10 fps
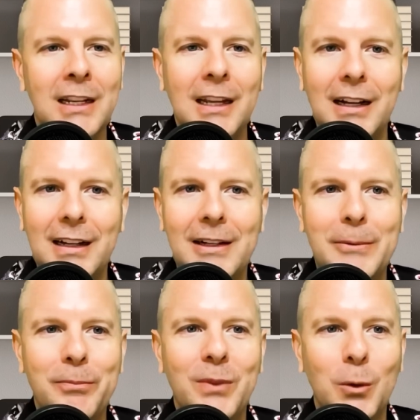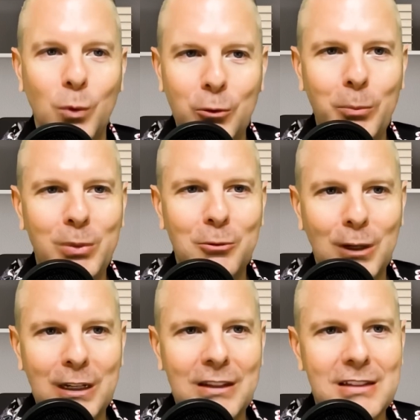Um, we will be
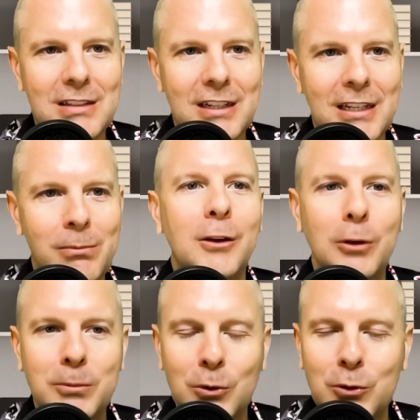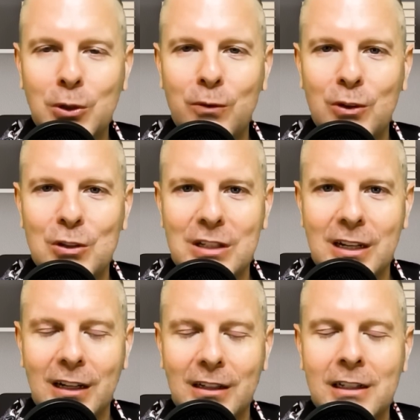ready this time.
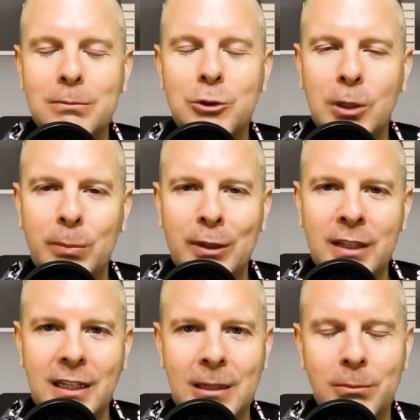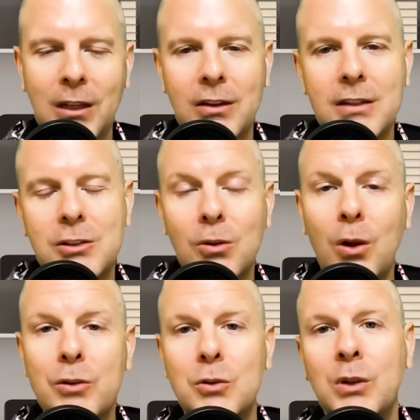CryptoCrewUniversity.com, jump on the email list. You'll
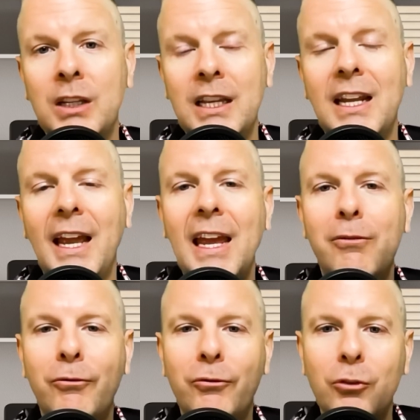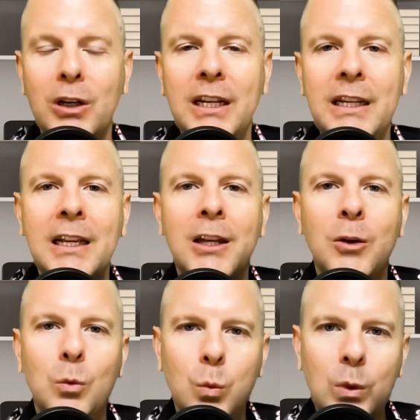also get a free
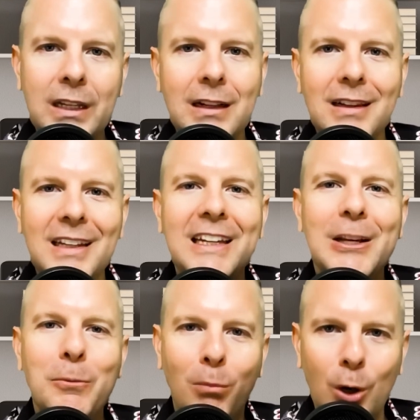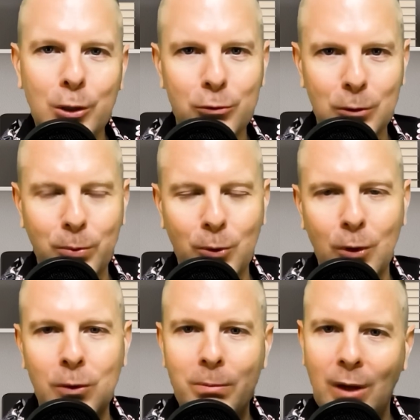weekly market
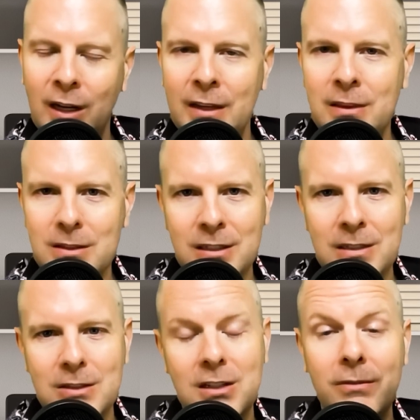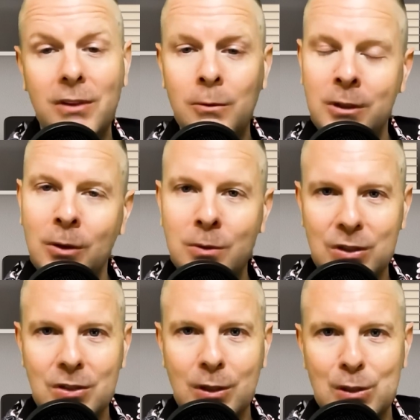report with behind the scenes stuff that we don't
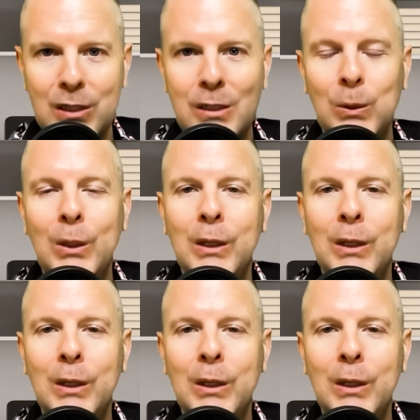discuss here.